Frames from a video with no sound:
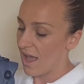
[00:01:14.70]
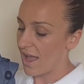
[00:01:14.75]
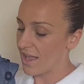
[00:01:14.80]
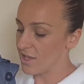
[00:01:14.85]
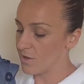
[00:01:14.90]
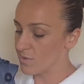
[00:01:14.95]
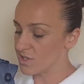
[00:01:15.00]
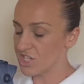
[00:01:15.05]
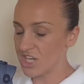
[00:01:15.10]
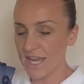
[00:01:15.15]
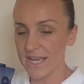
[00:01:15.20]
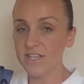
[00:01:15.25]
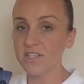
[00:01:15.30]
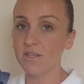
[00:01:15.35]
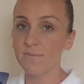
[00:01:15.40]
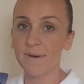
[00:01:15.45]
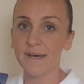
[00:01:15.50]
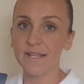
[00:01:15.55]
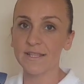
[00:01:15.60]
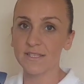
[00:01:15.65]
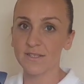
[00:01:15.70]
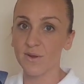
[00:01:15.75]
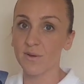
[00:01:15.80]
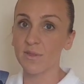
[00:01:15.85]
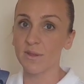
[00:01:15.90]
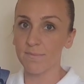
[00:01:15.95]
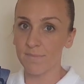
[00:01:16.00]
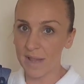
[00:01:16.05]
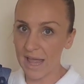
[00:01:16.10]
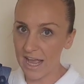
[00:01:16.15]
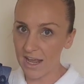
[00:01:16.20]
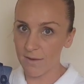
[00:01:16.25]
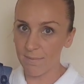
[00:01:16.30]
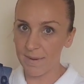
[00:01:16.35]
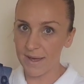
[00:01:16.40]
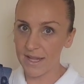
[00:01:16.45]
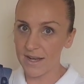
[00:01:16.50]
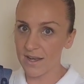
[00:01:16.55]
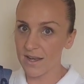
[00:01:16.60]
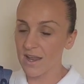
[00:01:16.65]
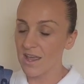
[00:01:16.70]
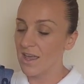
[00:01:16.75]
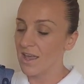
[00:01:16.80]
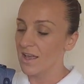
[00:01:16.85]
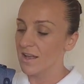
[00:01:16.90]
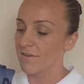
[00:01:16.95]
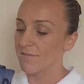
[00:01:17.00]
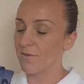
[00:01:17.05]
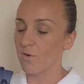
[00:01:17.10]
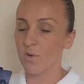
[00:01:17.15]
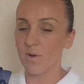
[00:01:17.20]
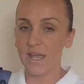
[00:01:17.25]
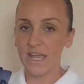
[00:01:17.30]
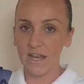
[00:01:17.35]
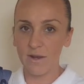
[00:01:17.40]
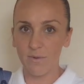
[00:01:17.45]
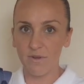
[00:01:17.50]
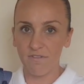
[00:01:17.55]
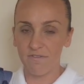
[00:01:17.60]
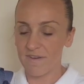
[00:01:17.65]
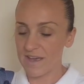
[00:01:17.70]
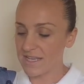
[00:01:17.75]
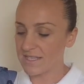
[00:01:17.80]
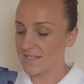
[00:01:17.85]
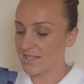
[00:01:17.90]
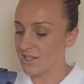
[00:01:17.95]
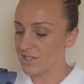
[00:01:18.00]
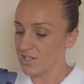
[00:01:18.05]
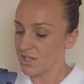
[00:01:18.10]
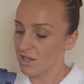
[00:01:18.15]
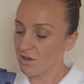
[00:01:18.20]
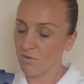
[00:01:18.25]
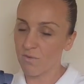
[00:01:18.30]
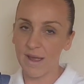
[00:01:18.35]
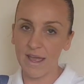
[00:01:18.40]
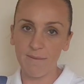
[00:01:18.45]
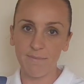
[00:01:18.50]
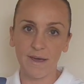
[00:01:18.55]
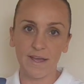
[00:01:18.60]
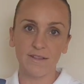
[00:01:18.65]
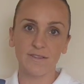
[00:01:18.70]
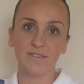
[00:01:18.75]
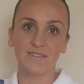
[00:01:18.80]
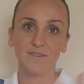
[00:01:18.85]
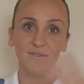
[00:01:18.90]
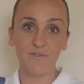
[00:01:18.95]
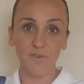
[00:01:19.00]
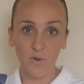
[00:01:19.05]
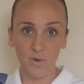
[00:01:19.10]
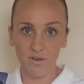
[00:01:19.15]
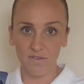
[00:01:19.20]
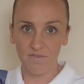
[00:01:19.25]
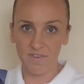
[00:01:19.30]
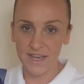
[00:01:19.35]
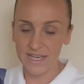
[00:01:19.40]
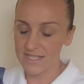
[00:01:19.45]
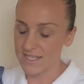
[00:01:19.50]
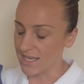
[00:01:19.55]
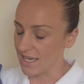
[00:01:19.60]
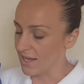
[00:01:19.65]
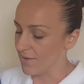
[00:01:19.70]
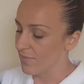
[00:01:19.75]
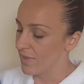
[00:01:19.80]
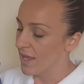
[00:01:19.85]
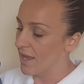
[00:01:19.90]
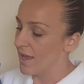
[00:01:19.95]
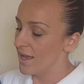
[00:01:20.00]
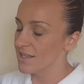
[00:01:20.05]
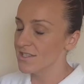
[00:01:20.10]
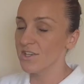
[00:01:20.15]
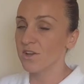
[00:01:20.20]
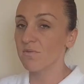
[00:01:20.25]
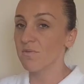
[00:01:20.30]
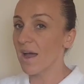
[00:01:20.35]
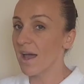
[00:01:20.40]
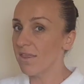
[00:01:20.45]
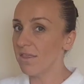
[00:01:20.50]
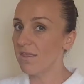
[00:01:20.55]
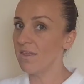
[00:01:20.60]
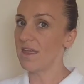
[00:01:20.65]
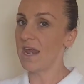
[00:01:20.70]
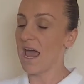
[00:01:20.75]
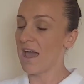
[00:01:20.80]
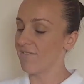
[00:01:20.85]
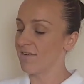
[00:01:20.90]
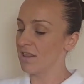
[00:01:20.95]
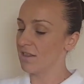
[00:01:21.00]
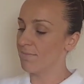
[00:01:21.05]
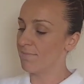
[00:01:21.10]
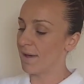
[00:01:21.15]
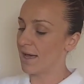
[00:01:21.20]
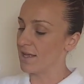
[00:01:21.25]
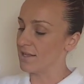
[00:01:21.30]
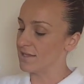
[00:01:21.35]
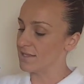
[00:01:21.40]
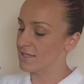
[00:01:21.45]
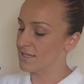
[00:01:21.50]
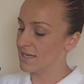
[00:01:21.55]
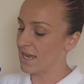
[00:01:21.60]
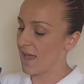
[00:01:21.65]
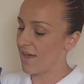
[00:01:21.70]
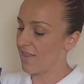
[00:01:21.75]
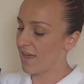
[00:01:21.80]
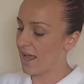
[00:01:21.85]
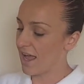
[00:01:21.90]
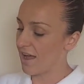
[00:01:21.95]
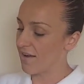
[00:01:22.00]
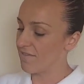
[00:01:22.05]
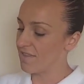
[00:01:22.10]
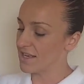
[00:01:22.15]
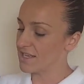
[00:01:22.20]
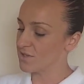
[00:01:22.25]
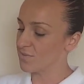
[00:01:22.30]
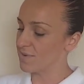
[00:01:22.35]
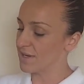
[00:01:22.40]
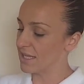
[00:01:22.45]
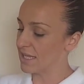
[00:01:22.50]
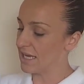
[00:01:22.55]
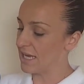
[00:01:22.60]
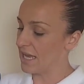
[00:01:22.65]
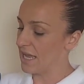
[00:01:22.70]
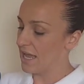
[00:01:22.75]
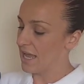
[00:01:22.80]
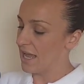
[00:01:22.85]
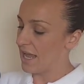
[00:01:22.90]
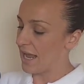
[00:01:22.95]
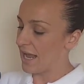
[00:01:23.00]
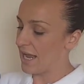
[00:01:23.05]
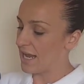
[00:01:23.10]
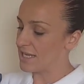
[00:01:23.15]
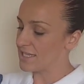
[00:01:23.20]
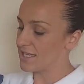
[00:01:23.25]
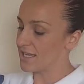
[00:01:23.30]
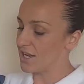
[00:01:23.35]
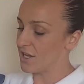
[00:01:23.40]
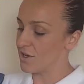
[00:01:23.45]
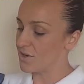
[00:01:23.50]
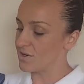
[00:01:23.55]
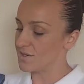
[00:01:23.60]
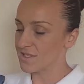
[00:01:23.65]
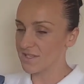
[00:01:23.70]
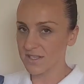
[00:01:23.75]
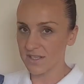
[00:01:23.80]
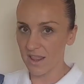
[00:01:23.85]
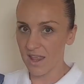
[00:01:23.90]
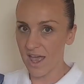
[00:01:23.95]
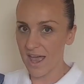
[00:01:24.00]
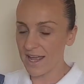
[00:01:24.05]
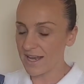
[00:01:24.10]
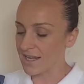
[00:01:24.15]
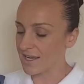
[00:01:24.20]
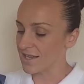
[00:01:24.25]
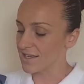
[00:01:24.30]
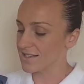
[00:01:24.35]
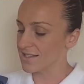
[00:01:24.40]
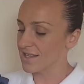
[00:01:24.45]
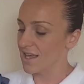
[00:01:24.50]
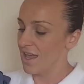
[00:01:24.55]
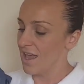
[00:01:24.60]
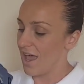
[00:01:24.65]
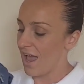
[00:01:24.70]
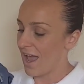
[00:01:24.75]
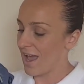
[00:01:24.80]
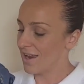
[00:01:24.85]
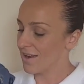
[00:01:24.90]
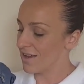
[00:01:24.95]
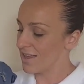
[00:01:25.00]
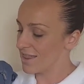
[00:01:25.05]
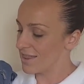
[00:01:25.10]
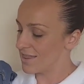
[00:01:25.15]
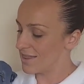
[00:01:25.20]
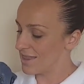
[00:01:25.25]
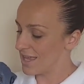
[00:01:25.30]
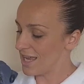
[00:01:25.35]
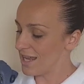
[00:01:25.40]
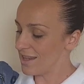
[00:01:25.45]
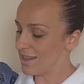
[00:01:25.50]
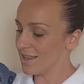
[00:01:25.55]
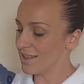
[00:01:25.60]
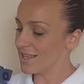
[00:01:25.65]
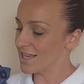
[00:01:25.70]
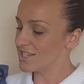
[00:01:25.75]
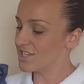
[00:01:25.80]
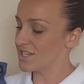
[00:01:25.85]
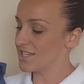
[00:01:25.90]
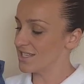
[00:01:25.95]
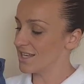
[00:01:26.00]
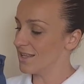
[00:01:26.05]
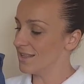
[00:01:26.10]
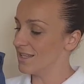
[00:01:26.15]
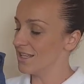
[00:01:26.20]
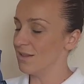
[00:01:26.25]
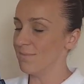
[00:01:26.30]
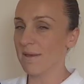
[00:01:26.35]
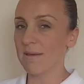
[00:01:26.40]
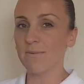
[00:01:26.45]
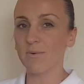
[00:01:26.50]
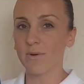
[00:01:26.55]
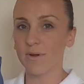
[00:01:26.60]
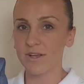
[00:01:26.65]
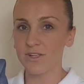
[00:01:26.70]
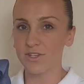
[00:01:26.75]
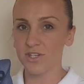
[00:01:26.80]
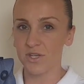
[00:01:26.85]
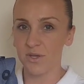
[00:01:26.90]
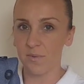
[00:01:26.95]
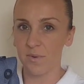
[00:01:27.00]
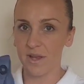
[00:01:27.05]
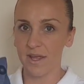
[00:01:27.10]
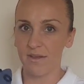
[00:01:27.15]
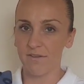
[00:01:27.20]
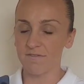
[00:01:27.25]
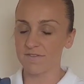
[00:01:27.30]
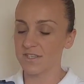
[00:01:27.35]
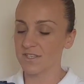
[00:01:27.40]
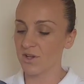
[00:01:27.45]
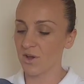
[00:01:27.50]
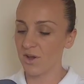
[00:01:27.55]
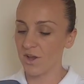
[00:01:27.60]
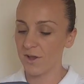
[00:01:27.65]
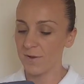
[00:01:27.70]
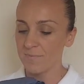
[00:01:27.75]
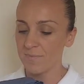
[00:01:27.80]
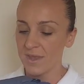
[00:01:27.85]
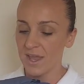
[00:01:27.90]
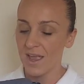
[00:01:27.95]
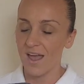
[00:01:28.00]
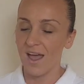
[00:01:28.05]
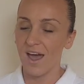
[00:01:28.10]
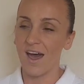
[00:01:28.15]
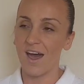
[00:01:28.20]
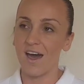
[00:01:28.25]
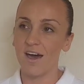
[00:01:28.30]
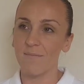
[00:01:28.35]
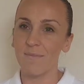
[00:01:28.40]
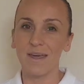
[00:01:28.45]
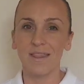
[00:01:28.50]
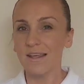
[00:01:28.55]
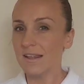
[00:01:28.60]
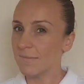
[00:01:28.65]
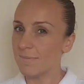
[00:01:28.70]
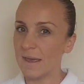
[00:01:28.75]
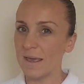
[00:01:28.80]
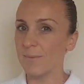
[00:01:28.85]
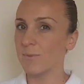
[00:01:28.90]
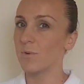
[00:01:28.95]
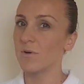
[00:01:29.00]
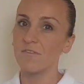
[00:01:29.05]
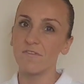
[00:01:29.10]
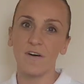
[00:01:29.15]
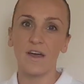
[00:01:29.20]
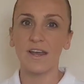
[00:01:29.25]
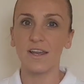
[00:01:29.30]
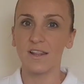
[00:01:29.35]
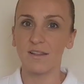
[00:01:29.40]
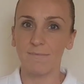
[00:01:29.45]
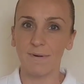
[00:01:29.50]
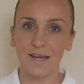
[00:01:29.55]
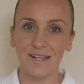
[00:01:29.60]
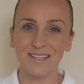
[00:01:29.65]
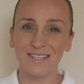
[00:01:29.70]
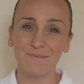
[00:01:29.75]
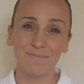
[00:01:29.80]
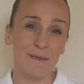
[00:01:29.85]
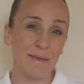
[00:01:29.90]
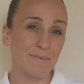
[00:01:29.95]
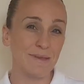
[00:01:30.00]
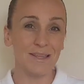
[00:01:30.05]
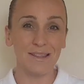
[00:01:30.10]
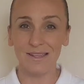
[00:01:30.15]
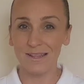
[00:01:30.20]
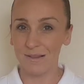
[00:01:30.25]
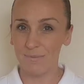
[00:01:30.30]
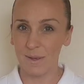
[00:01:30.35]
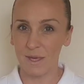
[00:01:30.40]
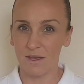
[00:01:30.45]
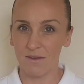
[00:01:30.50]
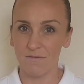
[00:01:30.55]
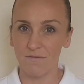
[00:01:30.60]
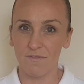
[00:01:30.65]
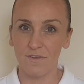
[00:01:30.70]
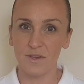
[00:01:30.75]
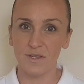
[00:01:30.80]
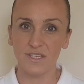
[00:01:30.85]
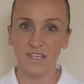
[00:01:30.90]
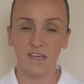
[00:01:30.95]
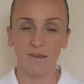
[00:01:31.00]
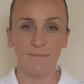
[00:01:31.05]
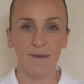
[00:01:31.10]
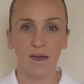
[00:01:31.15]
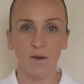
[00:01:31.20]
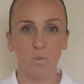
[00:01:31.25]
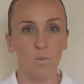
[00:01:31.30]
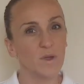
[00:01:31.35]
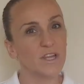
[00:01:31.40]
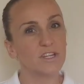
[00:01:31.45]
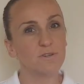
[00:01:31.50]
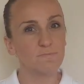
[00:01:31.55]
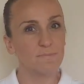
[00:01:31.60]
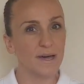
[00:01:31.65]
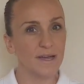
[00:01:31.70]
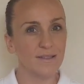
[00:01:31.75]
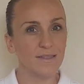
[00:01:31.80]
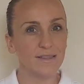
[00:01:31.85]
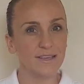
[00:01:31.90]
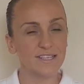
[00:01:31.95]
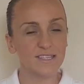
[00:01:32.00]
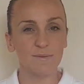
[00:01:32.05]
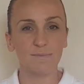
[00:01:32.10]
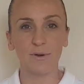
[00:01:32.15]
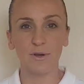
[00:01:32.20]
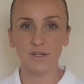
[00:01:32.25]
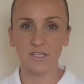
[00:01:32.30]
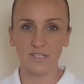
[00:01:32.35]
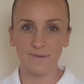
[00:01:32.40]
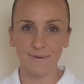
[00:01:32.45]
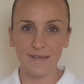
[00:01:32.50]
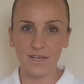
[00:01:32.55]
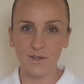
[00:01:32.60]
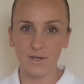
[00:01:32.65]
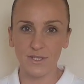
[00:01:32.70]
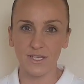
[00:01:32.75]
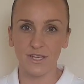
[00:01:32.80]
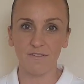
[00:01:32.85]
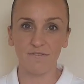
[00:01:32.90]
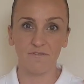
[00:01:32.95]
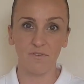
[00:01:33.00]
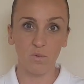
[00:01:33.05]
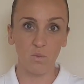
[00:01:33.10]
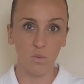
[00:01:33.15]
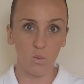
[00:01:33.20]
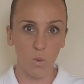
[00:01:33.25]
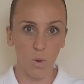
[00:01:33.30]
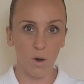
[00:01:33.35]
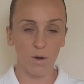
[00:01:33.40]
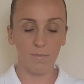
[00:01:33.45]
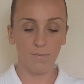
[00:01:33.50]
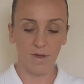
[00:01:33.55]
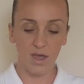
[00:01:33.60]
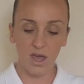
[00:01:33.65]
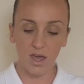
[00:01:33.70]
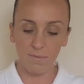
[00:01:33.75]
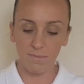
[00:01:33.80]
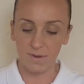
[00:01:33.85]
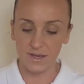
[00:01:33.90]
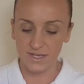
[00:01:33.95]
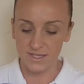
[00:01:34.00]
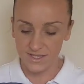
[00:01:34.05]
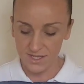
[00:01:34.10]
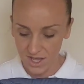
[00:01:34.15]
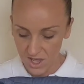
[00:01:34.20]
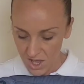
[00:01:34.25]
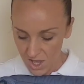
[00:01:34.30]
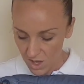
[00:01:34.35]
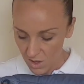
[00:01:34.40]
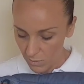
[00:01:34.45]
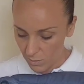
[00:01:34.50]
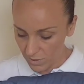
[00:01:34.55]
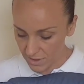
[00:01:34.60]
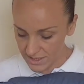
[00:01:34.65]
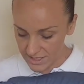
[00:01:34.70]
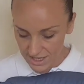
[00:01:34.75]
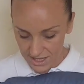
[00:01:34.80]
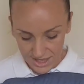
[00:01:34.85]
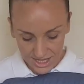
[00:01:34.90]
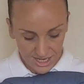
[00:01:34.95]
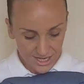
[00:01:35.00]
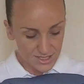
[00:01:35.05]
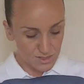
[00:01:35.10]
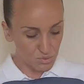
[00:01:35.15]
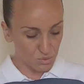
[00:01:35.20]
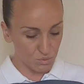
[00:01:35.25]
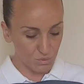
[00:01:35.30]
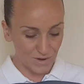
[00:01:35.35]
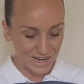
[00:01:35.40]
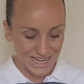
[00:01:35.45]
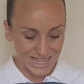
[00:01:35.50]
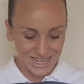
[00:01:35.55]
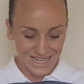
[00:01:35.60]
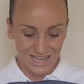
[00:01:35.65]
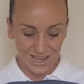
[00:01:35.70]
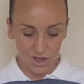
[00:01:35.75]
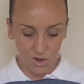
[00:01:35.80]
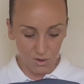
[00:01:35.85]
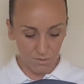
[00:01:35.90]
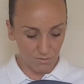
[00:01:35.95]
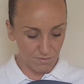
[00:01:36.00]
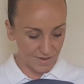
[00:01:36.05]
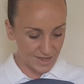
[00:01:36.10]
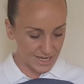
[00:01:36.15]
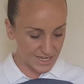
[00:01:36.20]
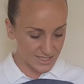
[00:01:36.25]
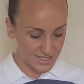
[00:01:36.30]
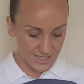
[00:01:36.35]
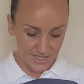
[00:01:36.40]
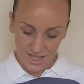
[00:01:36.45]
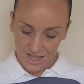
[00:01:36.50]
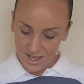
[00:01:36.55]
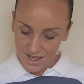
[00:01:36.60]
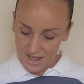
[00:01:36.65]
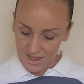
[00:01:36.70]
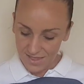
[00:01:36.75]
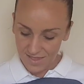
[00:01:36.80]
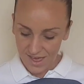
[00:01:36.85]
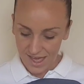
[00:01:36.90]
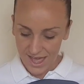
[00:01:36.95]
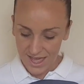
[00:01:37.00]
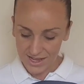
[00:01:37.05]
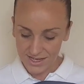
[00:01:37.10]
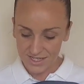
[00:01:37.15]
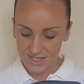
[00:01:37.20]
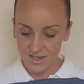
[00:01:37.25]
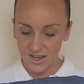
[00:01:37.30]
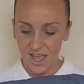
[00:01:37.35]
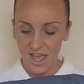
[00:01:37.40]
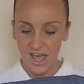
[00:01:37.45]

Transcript: and you would change the buttons from the black button for inward facing to the grey buttons for forward facing. And so rather than having the buttons, now they have these really easy to use sliders. And I think that they're just a little bit more intuitive. So I think that people are finding the buttons maybe a little bit confusing about which button they're supposed to be using for what purpose. Whereas I think it's really obvious that